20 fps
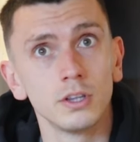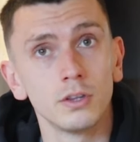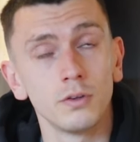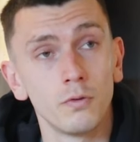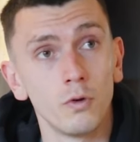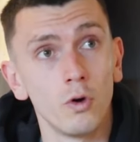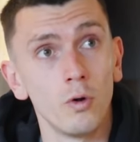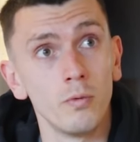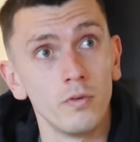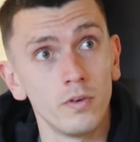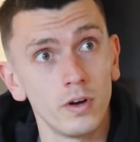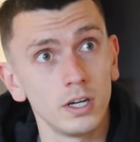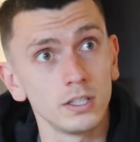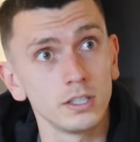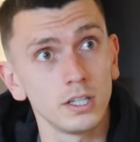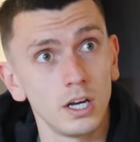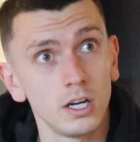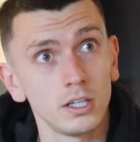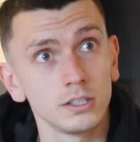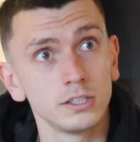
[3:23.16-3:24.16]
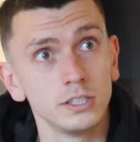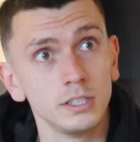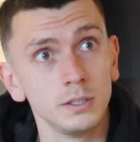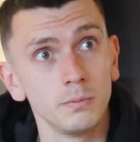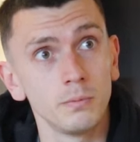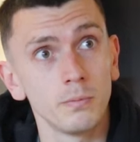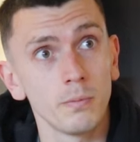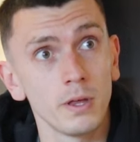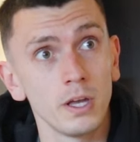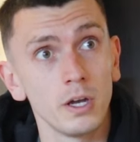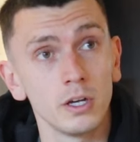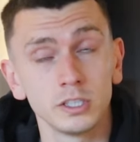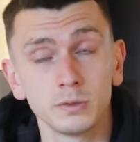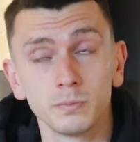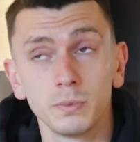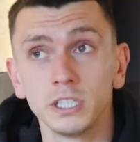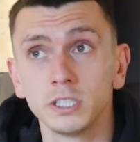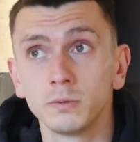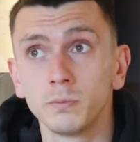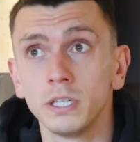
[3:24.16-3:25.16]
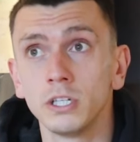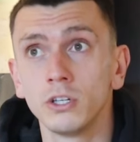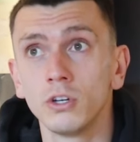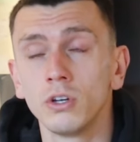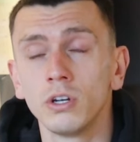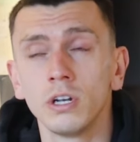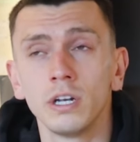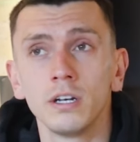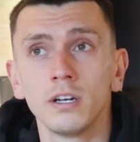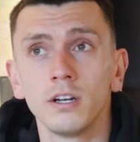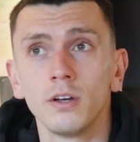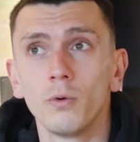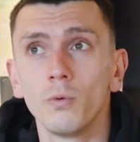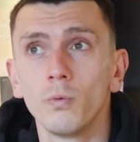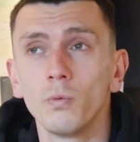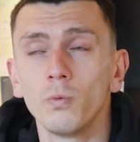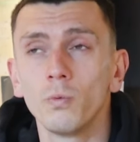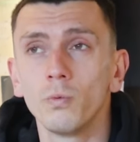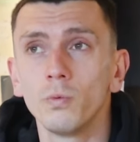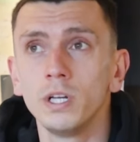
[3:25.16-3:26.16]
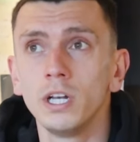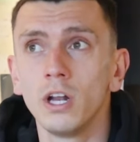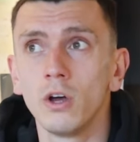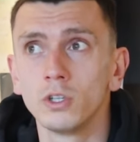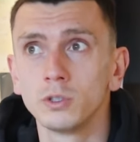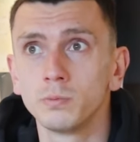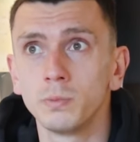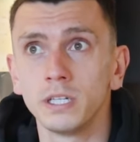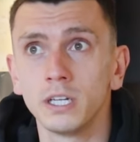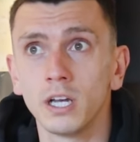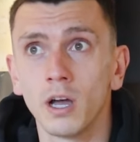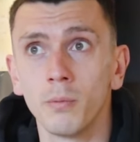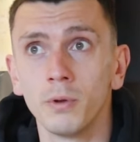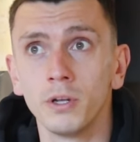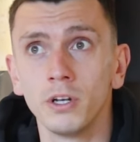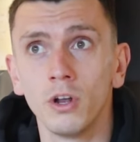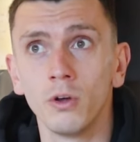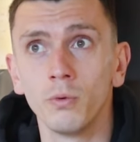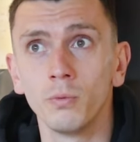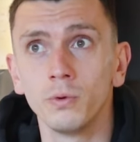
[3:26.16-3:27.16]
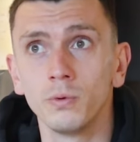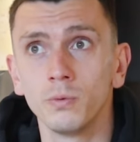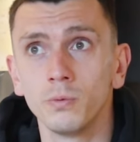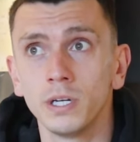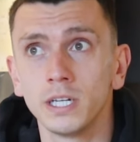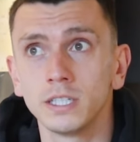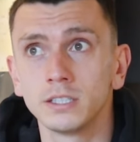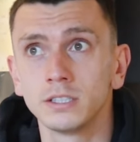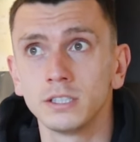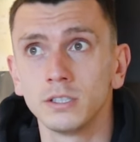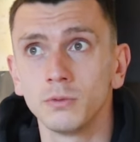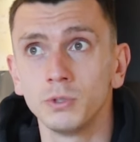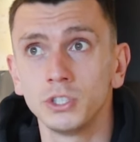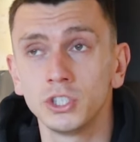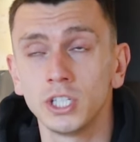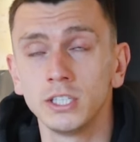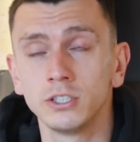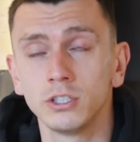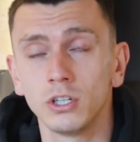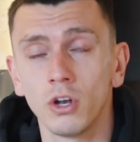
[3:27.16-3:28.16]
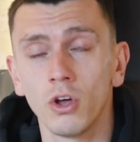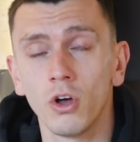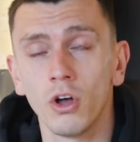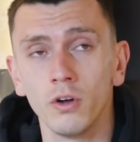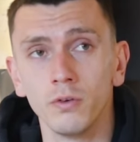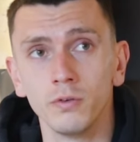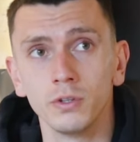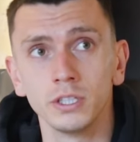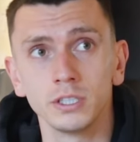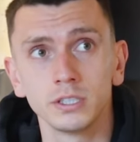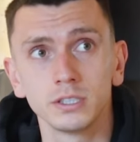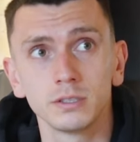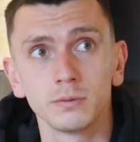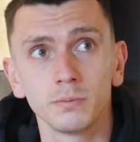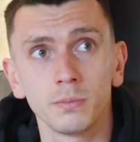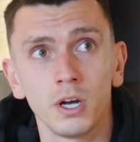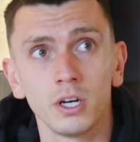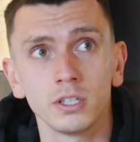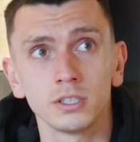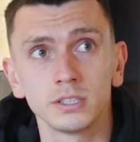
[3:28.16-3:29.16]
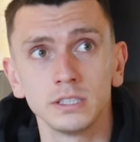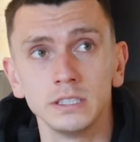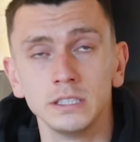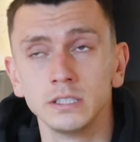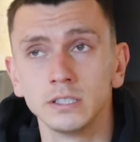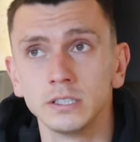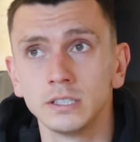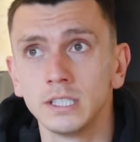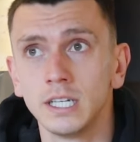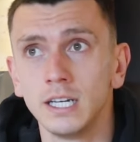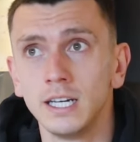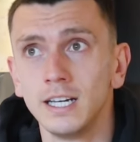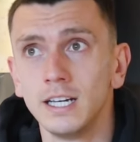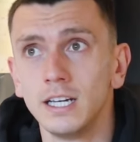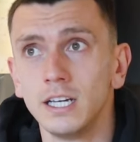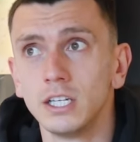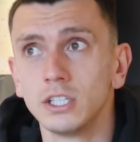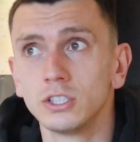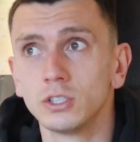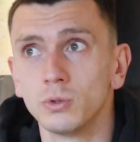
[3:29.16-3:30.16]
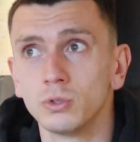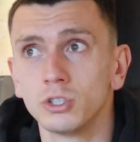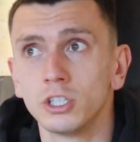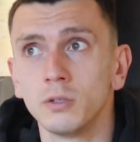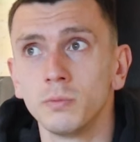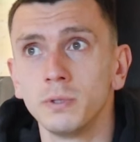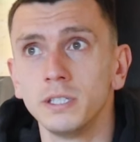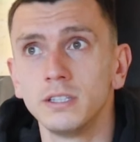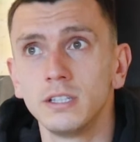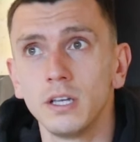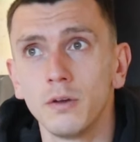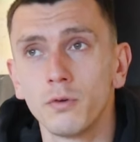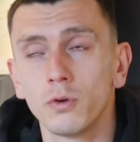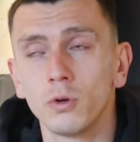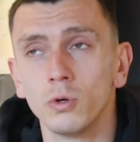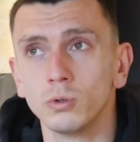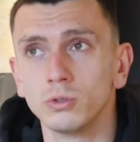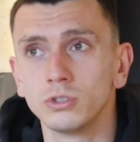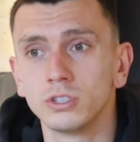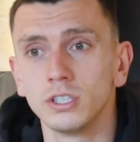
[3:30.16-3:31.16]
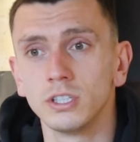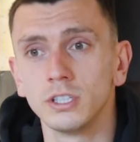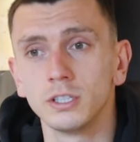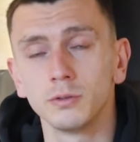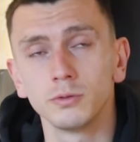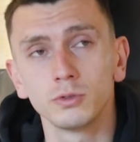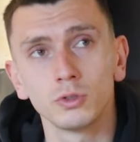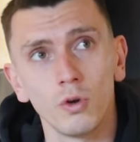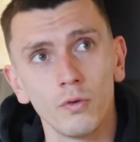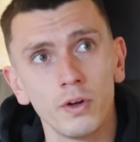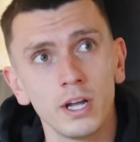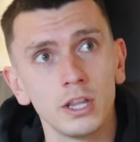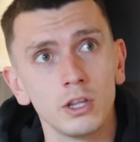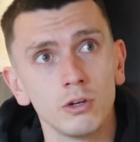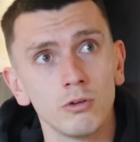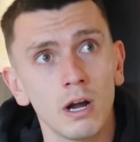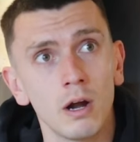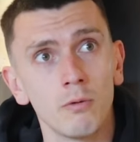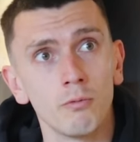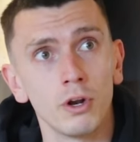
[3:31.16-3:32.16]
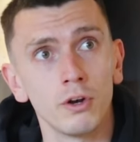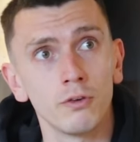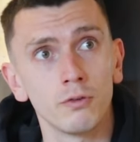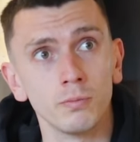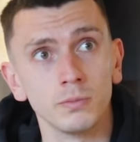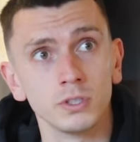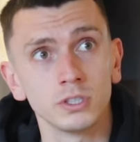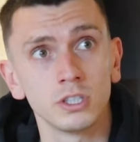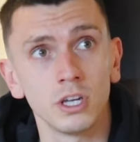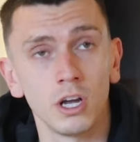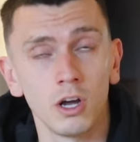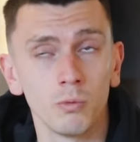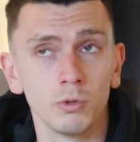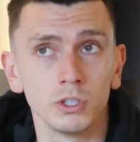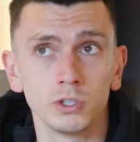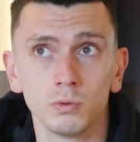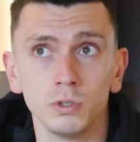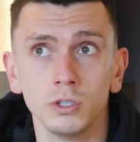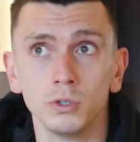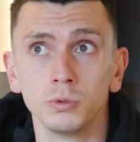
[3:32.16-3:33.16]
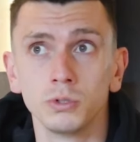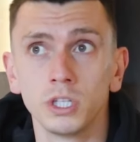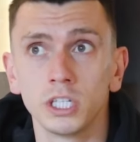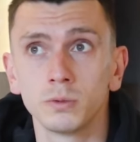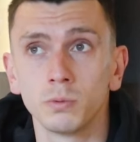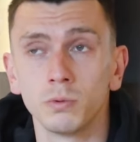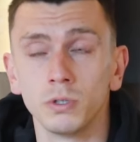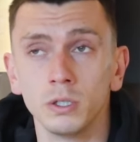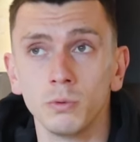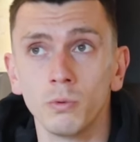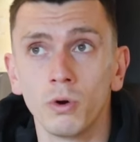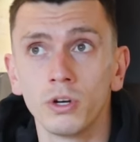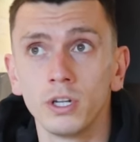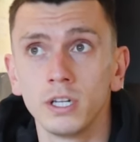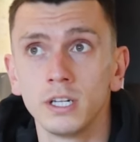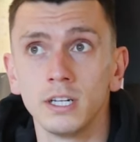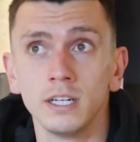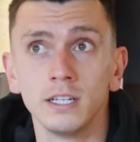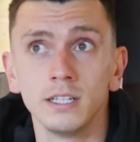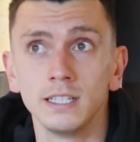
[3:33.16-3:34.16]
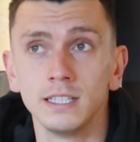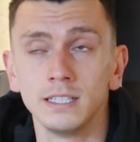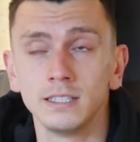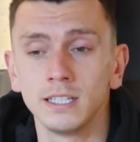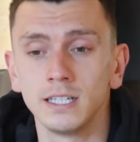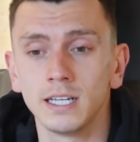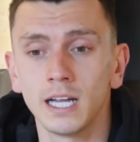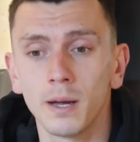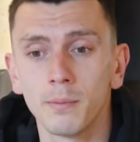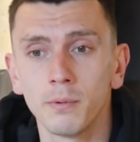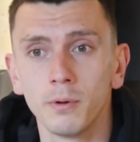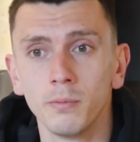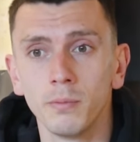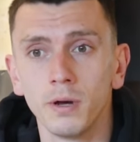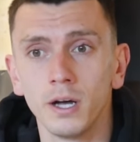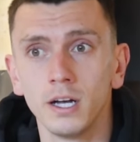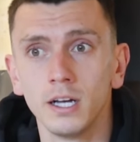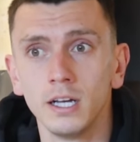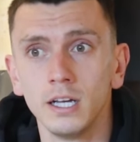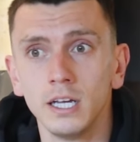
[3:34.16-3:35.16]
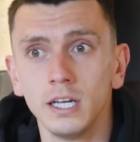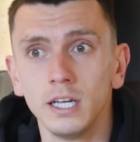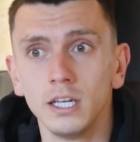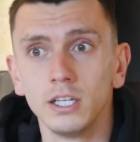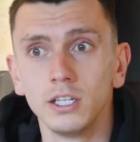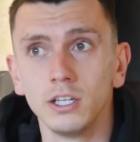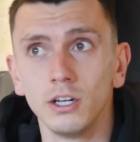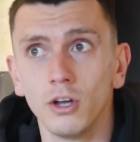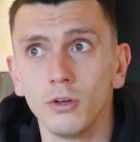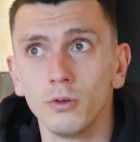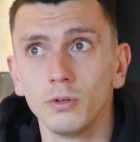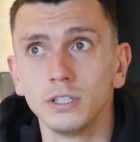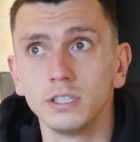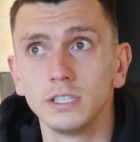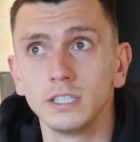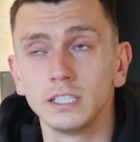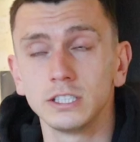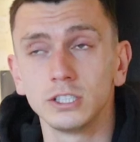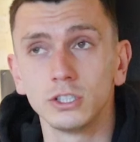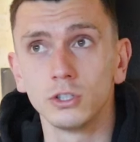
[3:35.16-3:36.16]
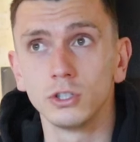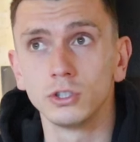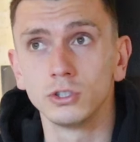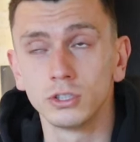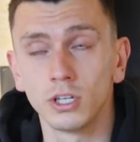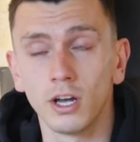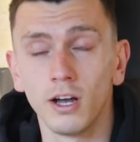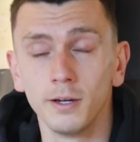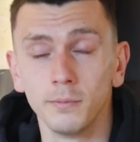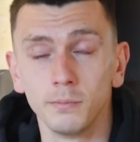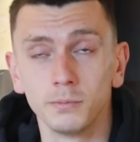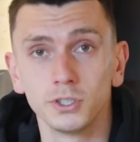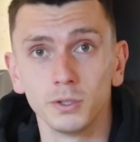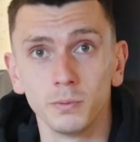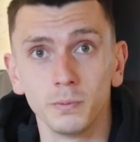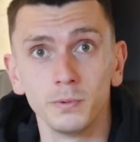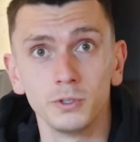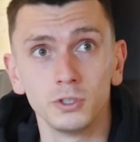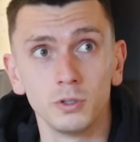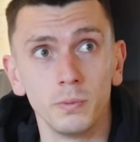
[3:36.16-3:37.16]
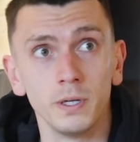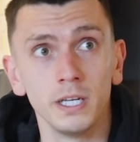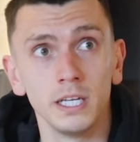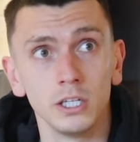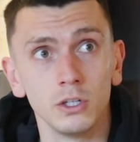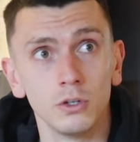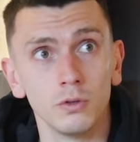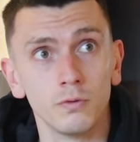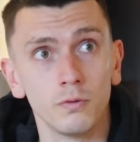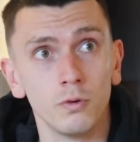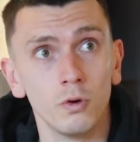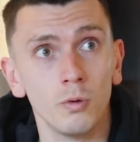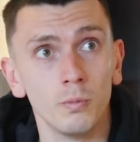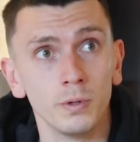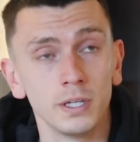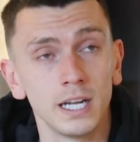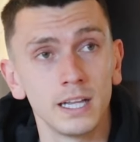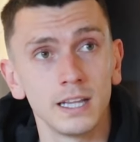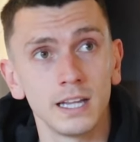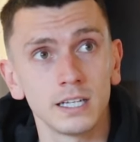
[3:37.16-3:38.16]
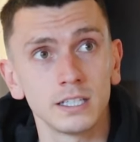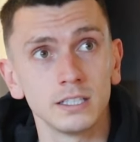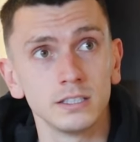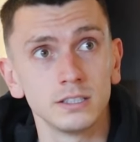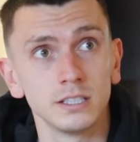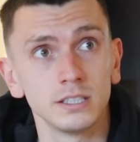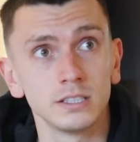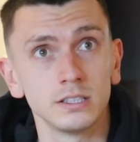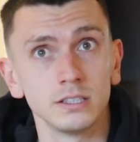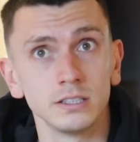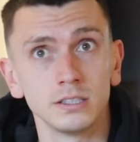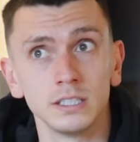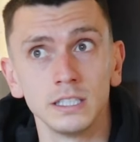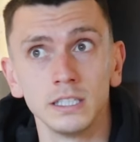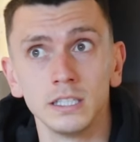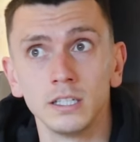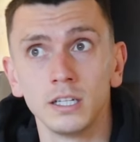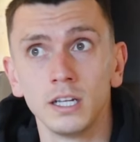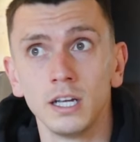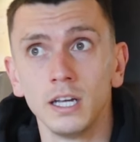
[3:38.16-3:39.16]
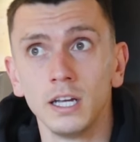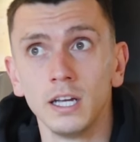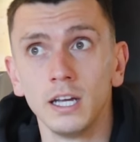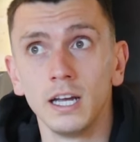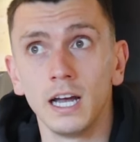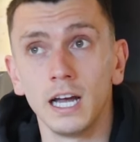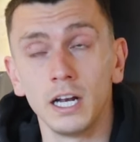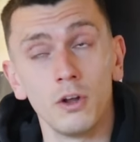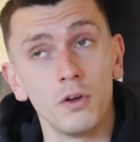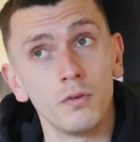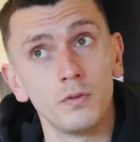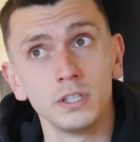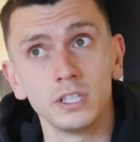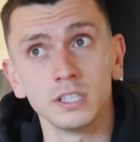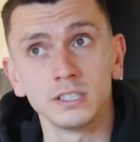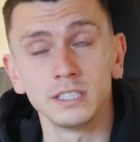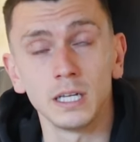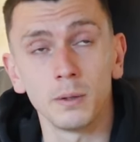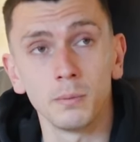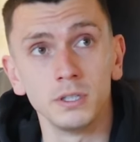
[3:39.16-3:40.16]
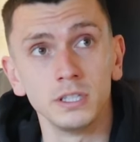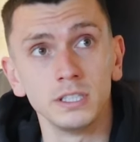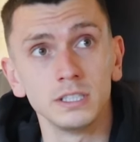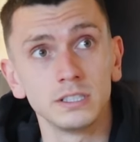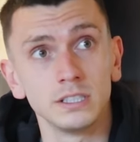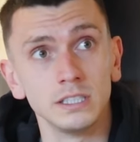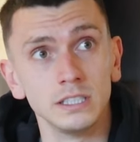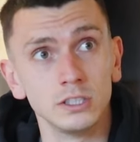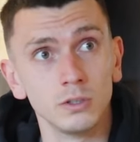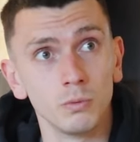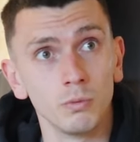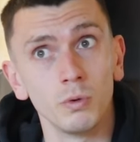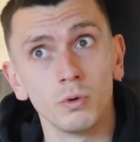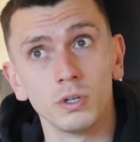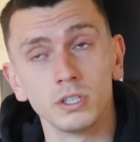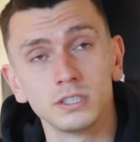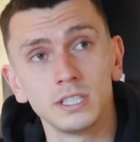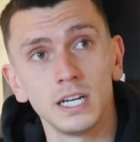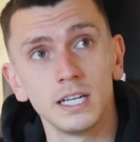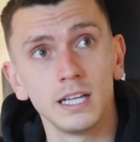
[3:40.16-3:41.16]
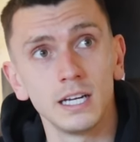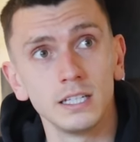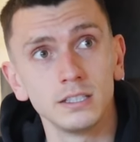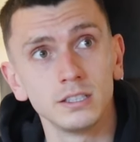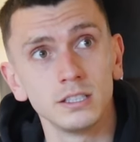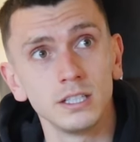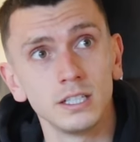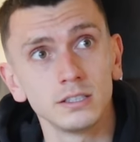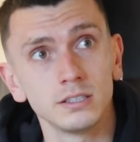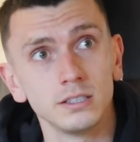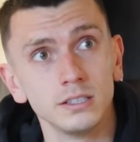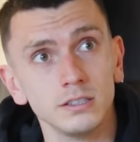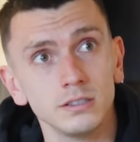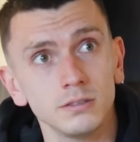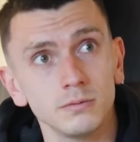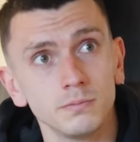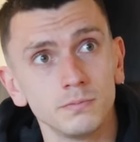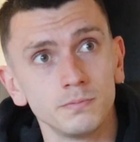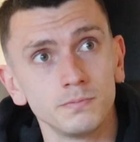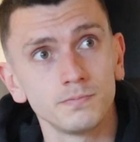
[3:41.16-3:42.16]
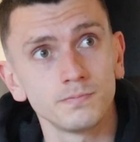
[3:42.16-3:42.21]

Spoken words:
The form of our team? Mm-hmm. Yeah, it's been good, and we know it's been coming. We changed a lot over this past season, so it's going to be difficult to sort of hit the ground running from the start, which we all desperately wanted, and it didn't happen. But, you know, it's a good time to be in good form and get that consistency. And you know, if it doesn't happen this season, we want to take that into next season.